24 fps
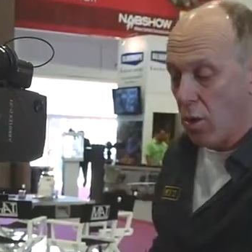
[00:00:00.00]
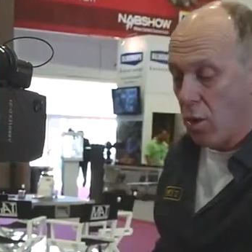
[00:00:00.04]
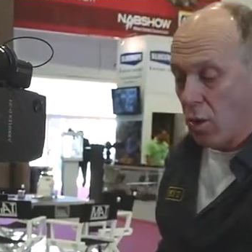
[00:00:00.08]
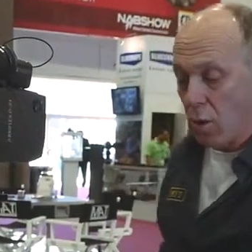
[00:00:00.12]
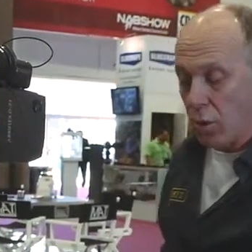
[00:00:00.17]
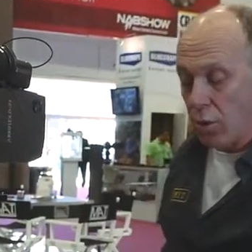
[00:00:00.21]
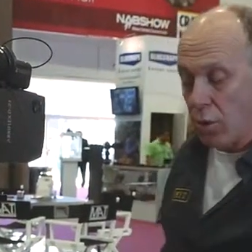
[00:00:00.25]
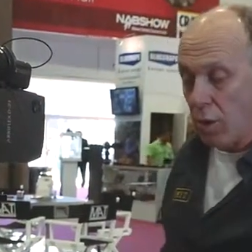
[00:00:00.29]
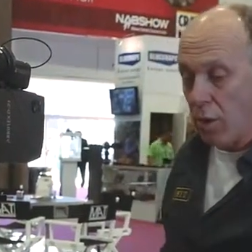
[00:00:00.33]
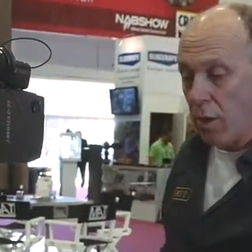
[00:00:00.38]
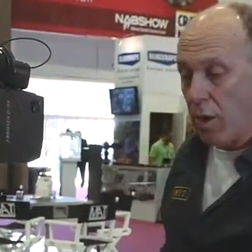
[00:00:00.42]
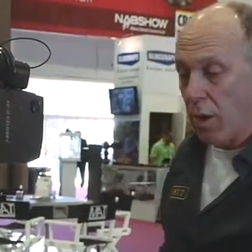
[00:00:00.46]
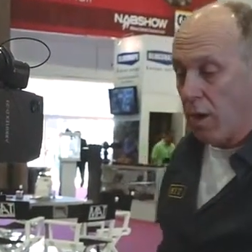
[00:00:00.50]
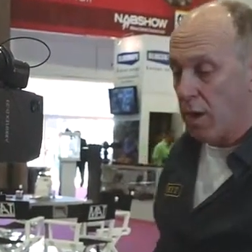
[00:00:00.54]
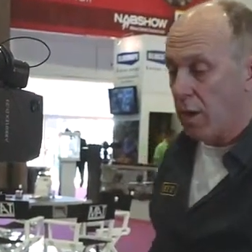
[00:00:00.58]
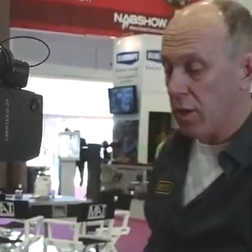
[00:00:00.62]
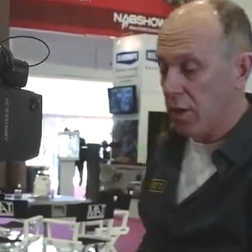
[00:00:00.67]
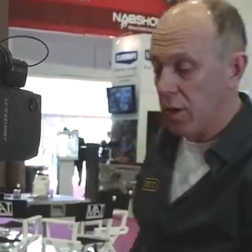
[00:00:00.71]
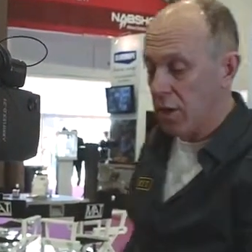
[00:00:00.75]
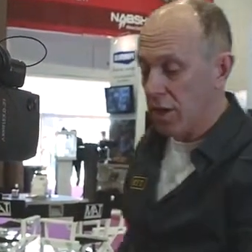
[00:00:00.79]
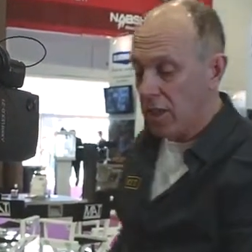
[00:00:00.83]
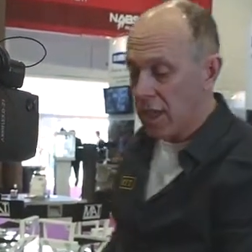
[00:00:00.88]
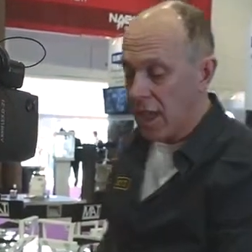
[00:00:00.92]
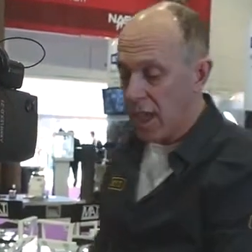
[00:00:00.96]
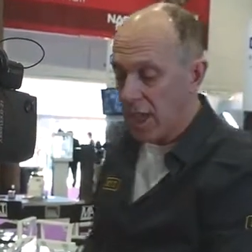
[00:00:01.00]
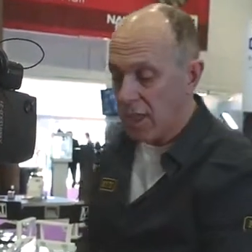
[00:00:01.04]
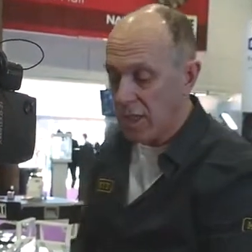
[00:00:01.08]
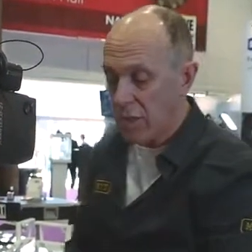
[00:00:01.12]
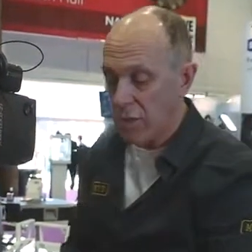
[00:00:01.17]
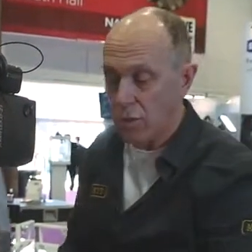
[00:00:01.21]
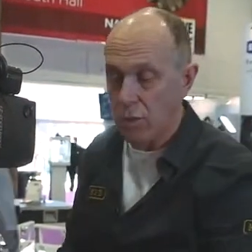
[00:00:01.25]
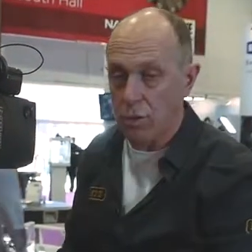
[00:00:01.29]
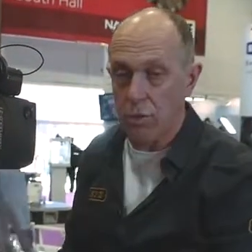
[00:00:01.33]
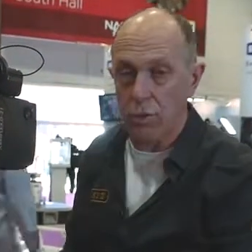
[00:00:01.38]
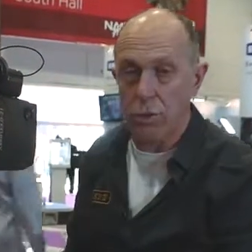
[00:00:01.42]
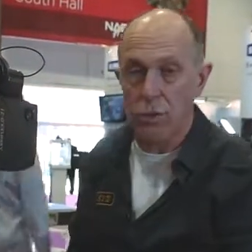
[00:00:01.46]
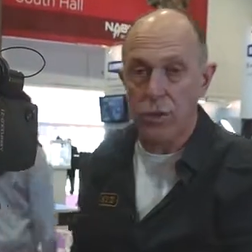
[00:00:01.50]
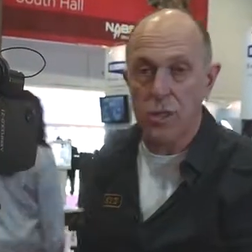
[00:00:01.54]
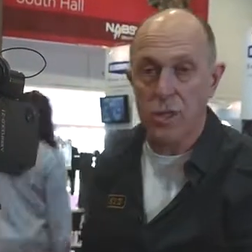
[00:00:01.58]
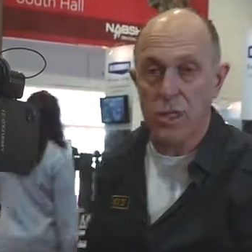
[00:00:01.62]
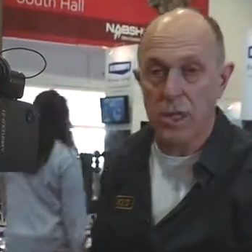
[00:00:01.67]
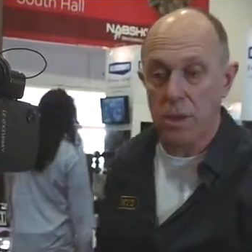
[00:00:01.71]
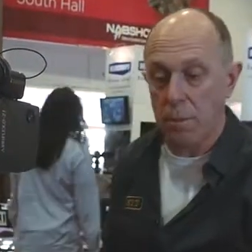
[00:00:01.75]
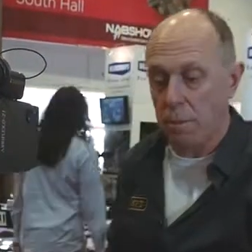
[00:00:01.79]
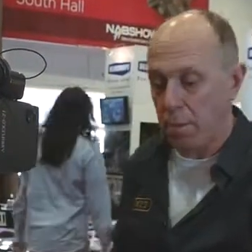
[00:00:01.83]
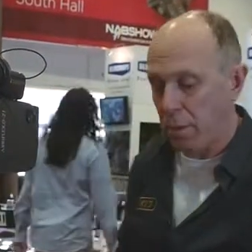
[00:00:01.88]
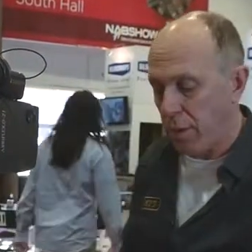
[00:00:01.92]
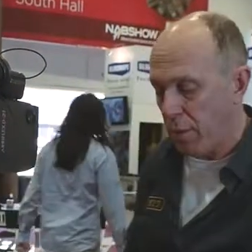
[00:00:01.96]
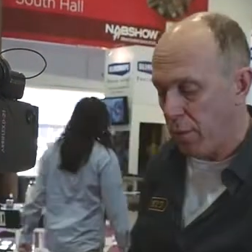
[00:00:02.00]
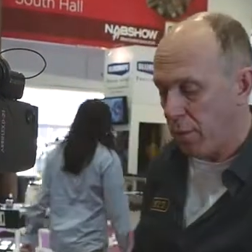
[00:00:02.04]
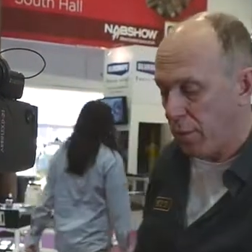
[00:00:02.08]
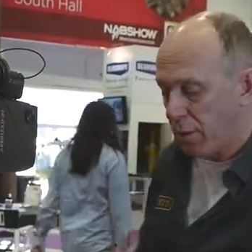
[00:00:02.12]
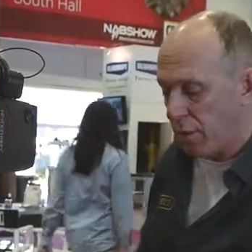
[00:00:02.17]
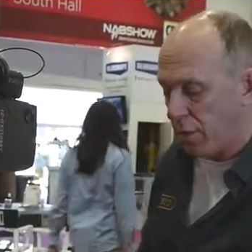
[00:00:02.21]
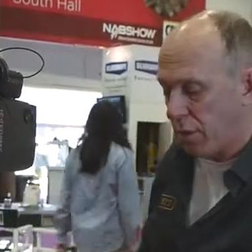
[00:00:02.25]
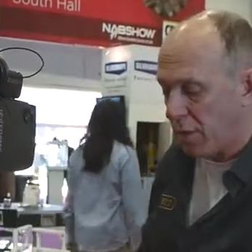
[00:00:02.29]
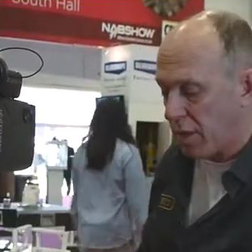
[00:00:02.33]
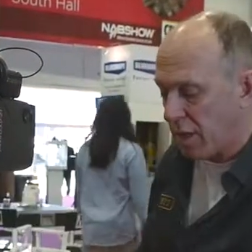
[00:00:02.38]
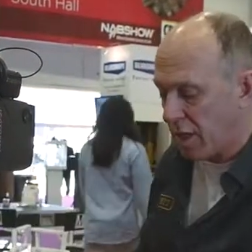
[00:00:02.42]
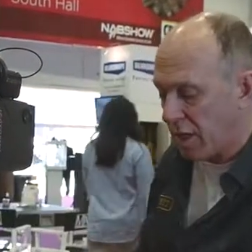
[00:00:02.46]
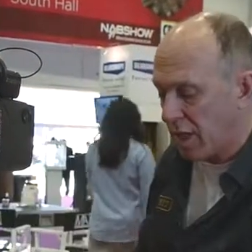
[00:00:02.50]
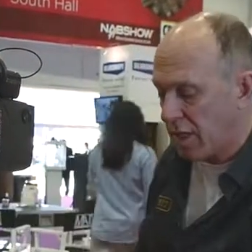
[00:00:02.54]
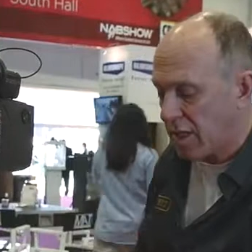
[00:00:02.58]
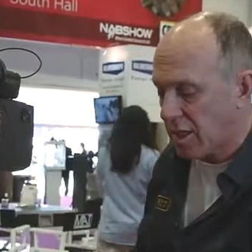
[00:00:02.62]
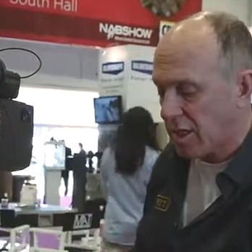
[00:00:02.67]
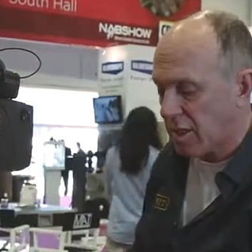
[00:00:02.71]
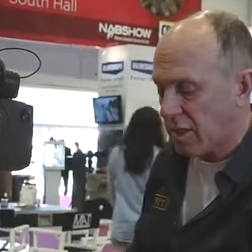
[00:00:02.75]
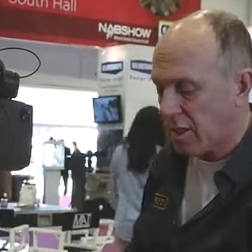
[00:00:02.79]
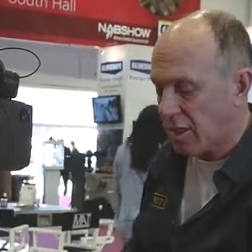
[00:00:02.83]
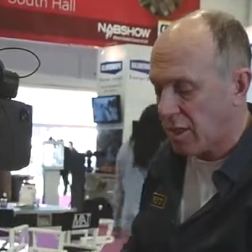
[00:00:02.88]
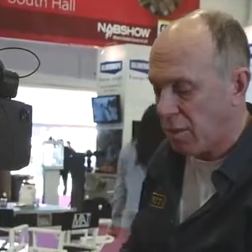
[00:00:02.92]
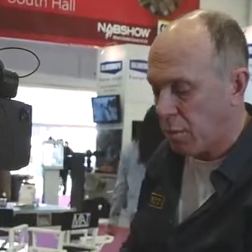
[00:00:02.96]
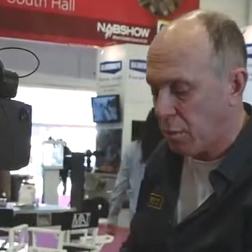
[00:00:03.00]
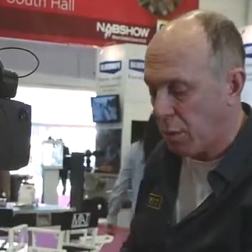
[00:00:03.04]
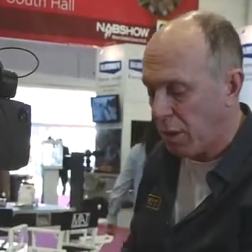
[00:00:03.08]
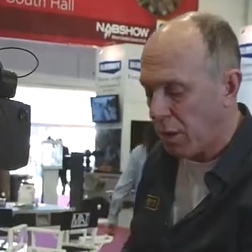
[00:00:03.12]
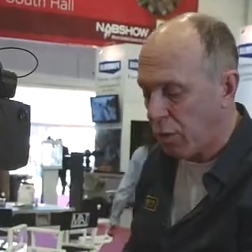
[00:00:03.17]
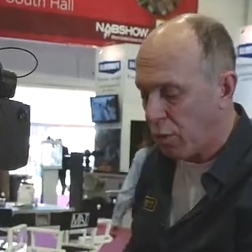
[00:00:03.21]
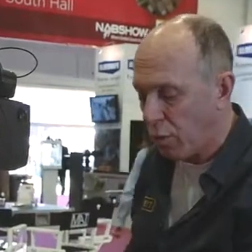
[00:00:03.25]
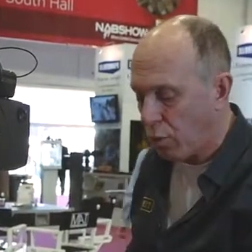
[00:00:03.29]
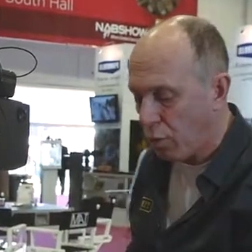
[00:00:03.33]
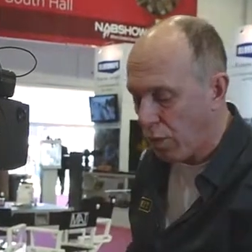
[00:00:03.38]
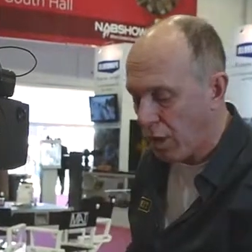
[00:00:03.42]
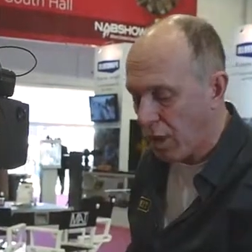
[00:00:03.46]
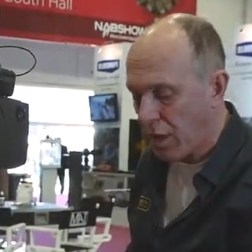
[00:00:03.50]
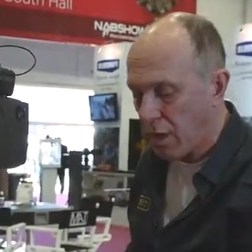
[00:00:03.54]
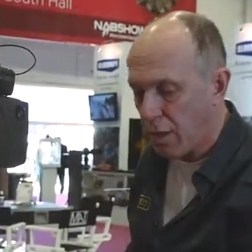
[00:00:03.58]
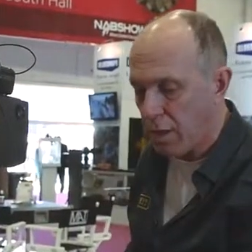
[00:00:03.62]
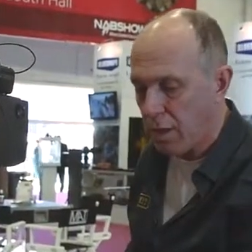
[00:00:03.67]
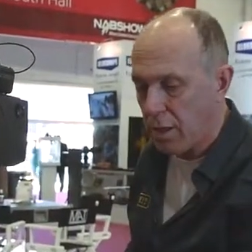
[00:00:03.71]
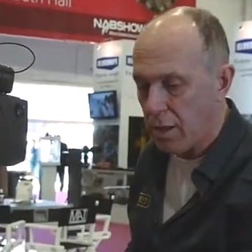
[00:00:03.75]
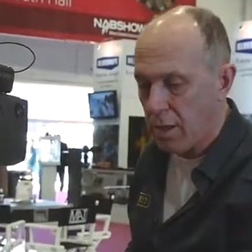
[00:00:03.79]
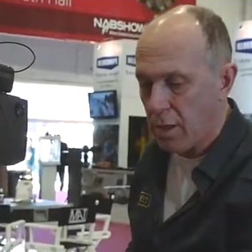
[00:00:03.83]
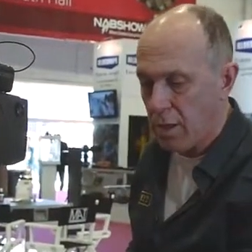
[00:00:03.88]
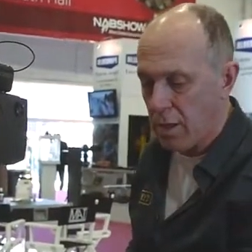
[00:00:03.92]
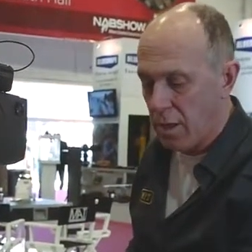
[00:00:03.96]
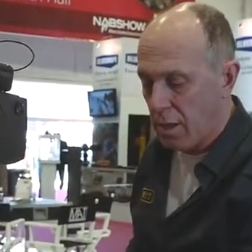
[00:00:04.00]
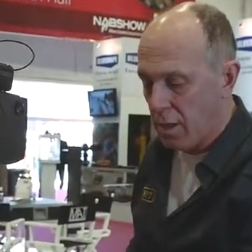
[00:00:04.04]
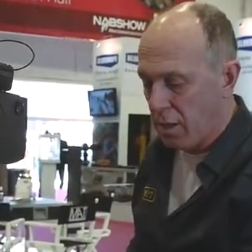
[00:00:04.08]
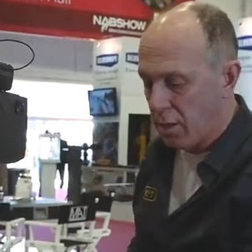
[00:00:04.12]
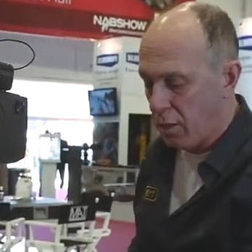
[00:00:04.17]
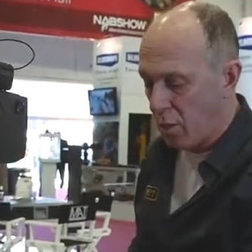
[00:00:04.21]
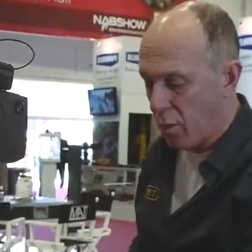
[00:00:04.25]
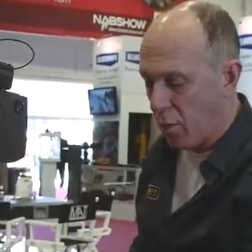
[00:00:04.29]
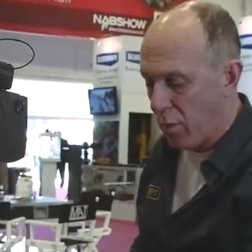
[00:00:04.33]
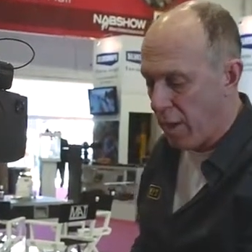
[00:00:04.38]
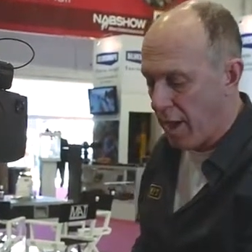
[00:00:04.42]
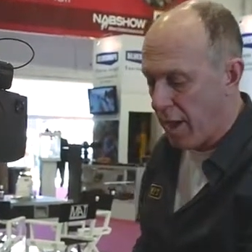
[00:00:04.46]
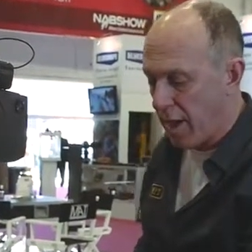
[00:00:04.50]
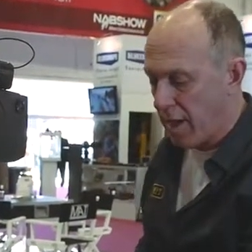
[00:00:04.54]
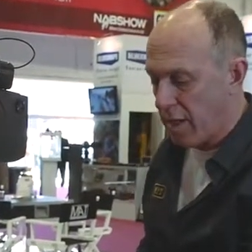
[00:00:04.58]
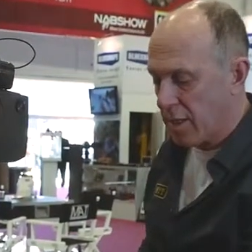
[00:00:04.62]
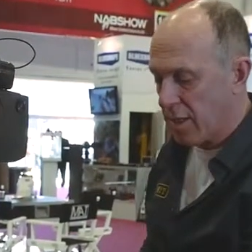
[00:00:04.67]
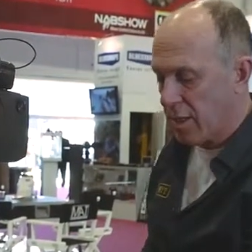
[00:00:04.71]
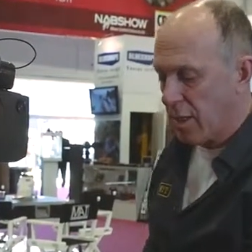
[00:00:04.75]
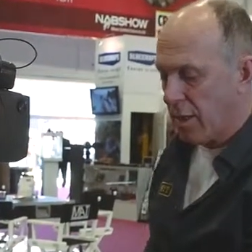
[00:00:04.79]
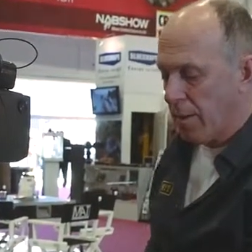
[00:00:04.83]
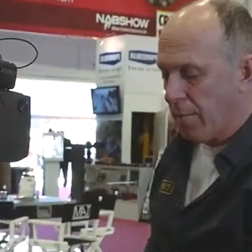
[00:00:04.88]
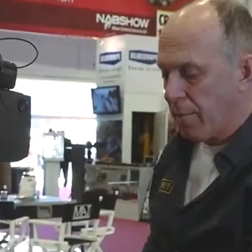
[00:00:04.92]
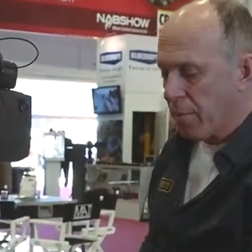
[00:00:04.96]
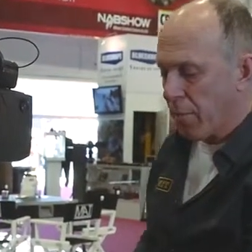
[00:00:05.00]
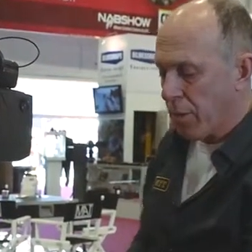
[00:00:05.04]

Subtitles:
or the large. It has to do simply with the distance between the rails,